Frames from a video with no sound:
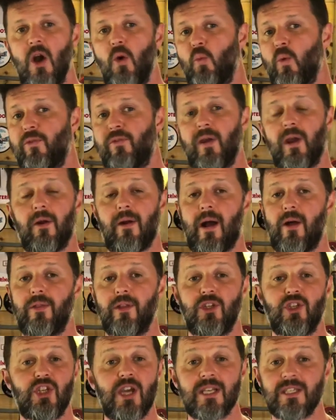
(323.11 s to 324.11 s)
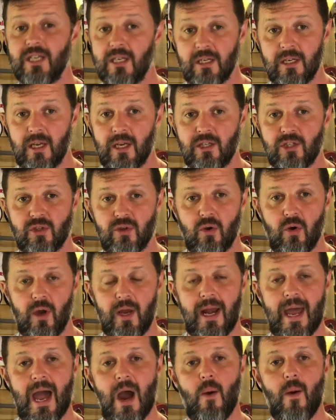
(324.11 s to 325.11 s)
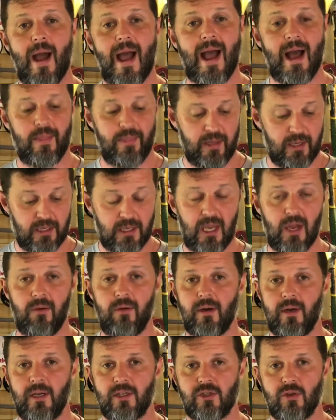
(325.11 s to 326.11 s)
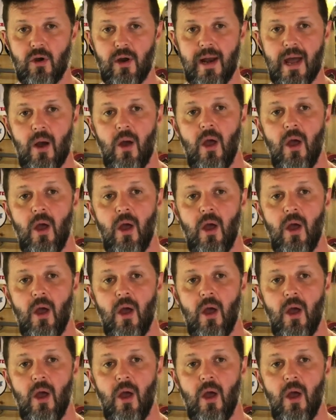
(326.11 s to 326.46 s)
We figure out the jetting needs sorting out and the gearing needs sorting out.